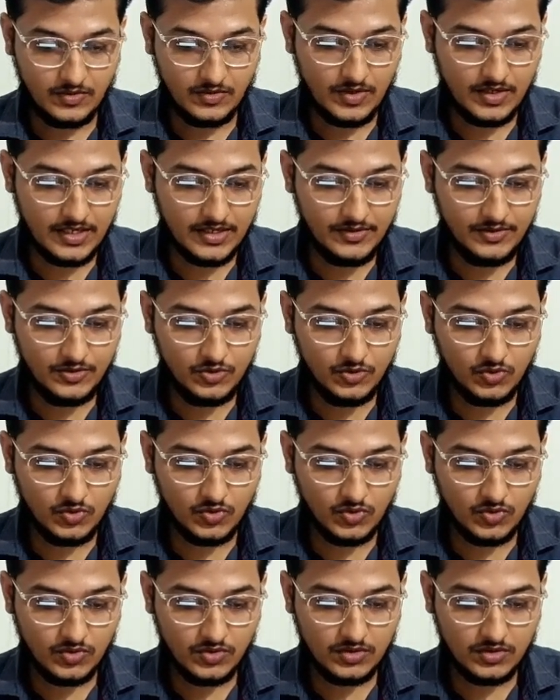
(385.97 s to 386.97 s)
what I will
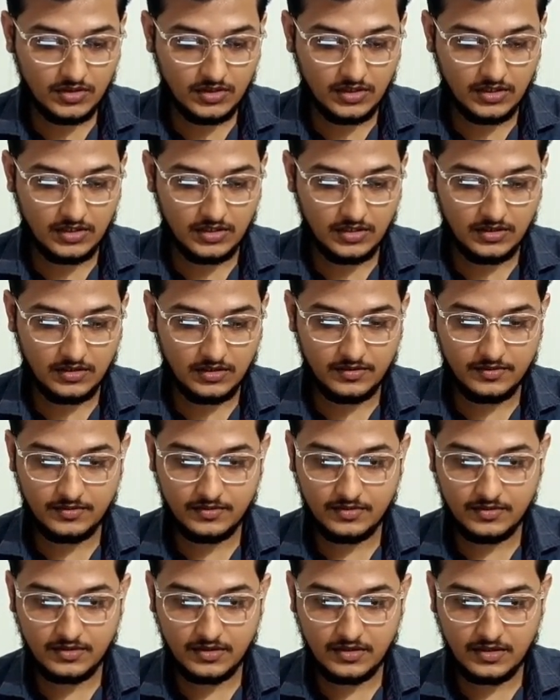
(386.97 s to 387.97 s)
do, uh,
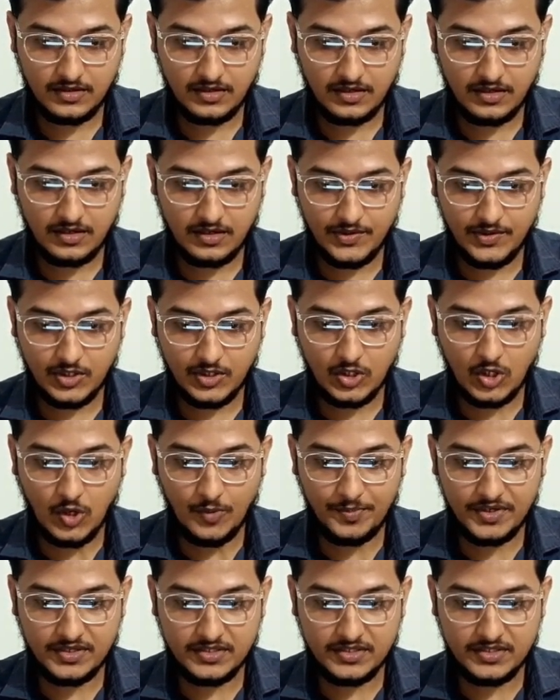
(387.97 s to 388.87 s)
I will copy